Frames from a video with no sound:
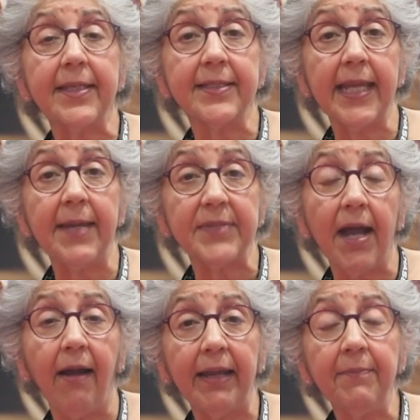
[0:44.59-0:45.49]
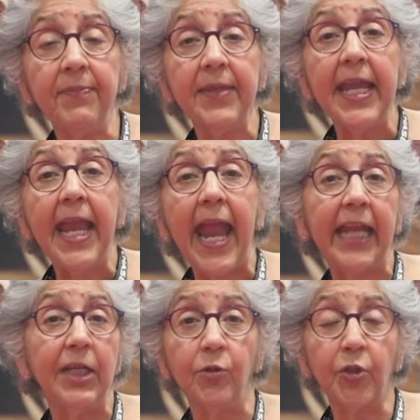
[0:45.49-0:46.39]
the same time,
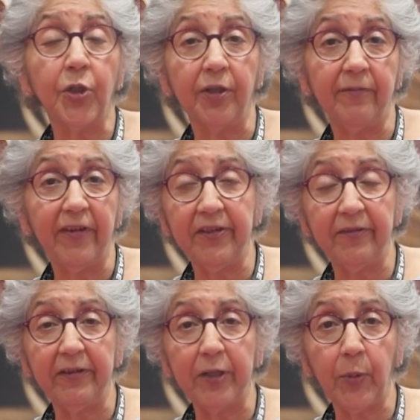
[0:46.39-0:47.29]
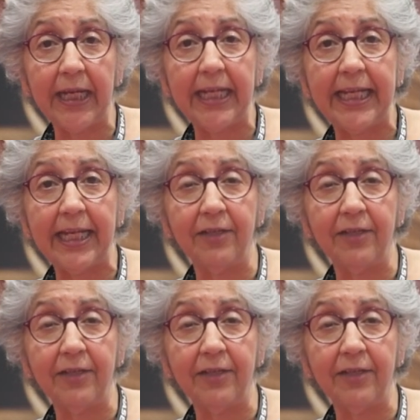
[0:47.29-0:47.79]
and it will cook very, very quickly and